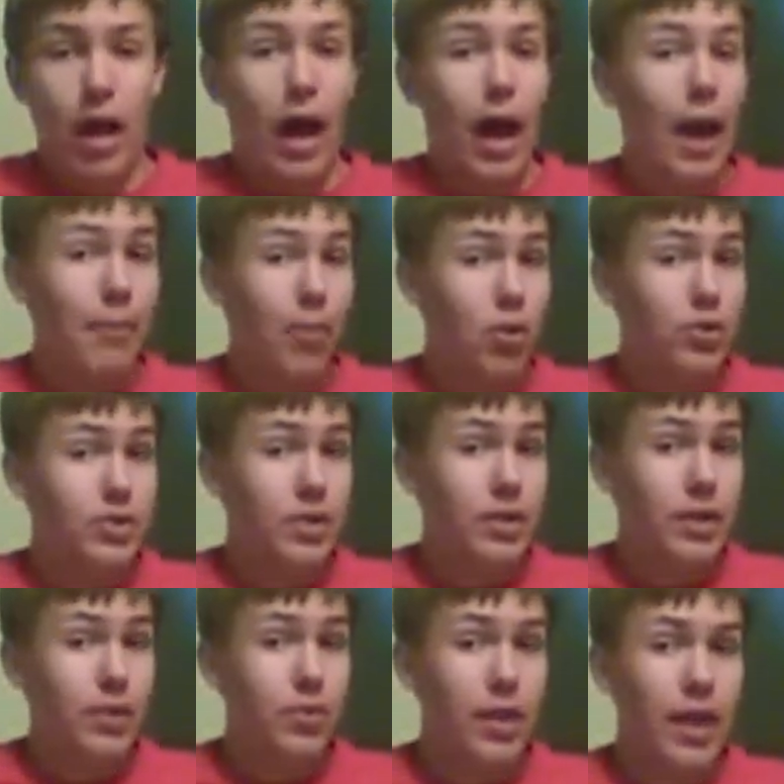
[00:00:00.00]
I
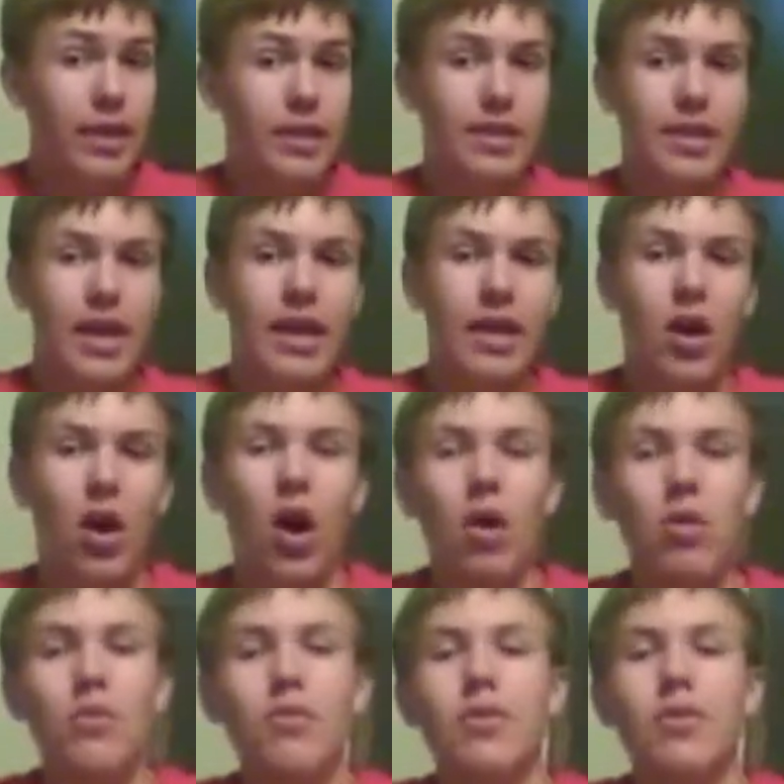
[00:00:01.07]
personally would like to thank all of